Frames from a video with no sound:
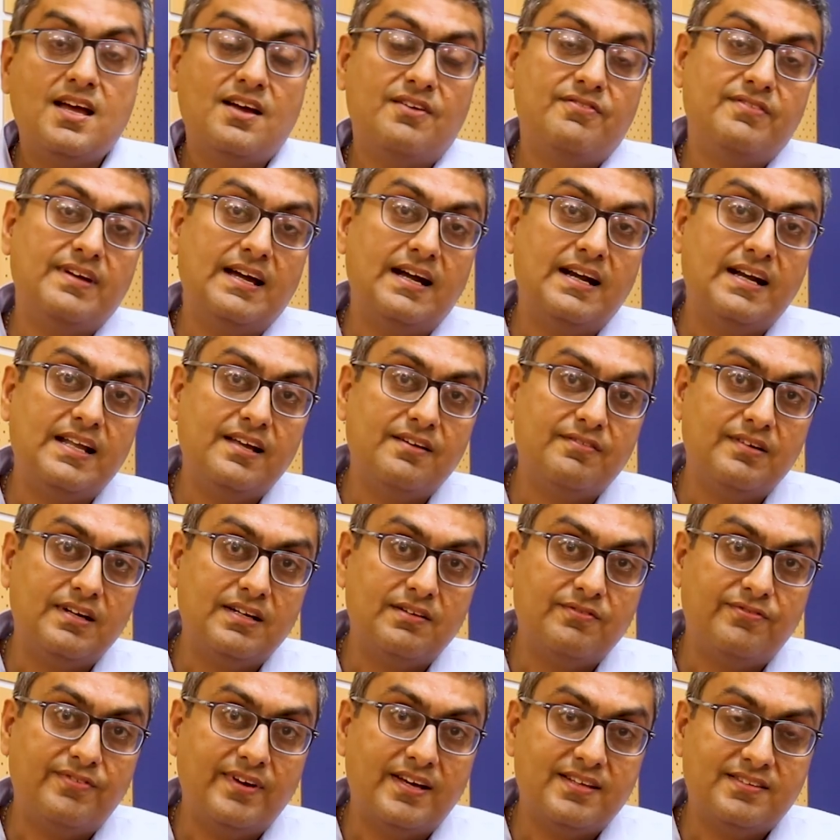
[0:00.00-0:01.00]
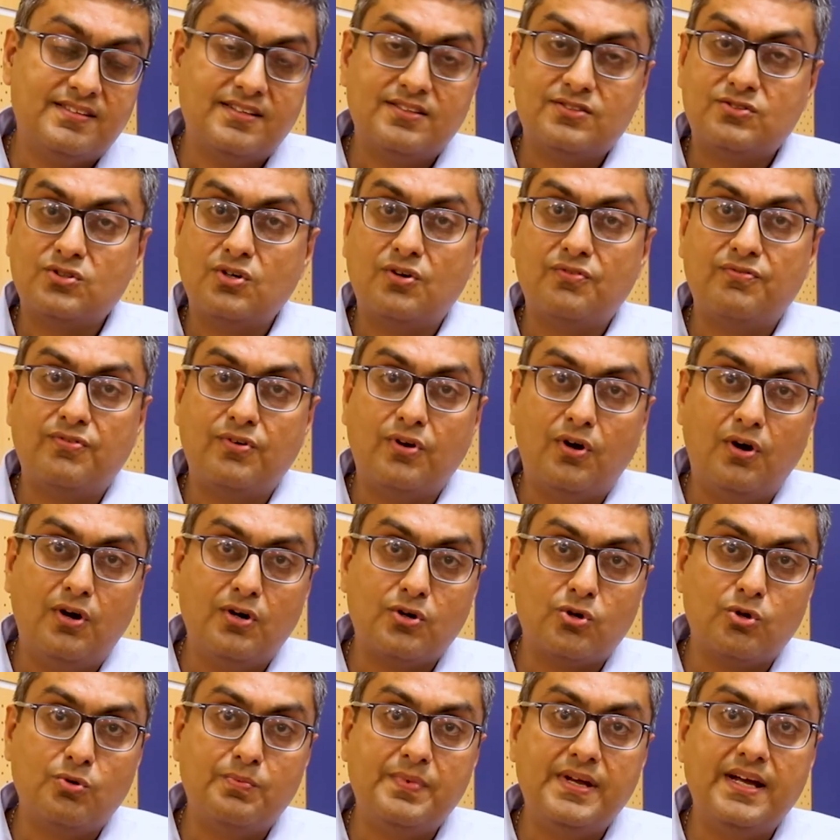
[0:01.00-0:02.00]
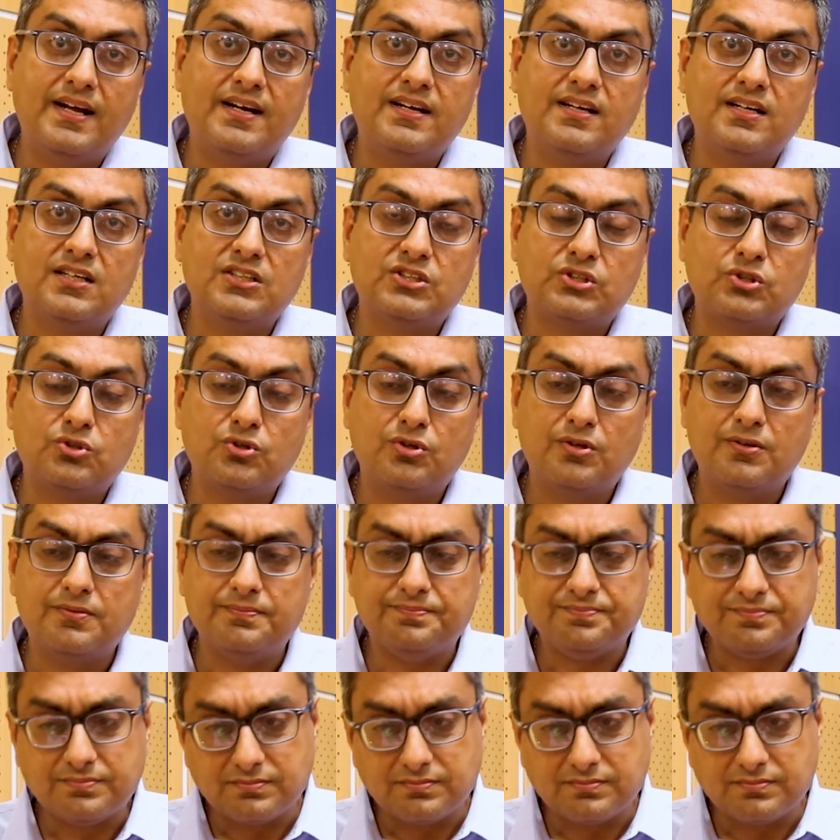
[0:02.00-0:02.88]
We had even facets of law to be understood.